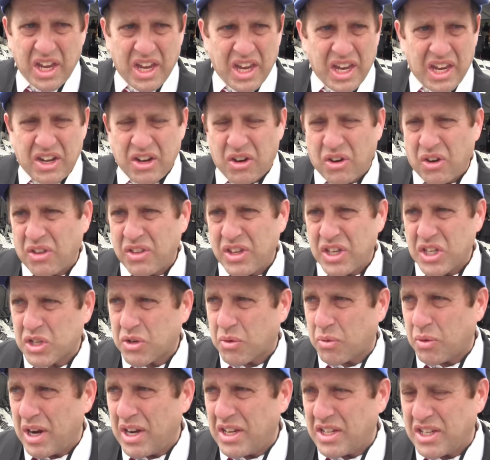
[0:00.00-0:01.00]
He did all these
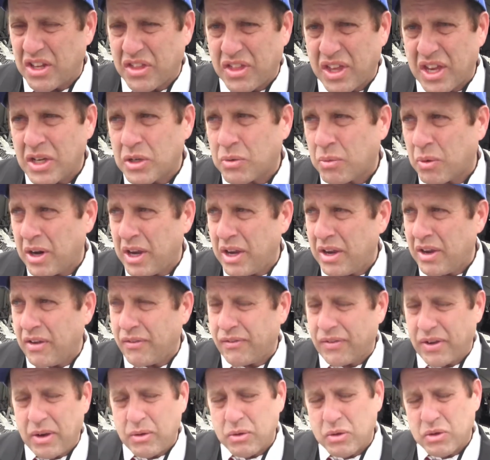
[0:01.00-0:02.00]
crazy things where
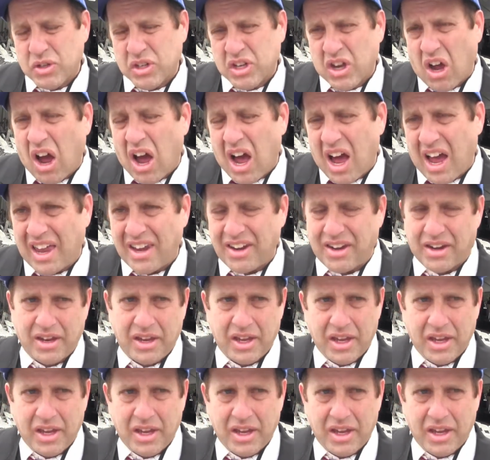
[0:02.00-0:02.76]
if he was caught,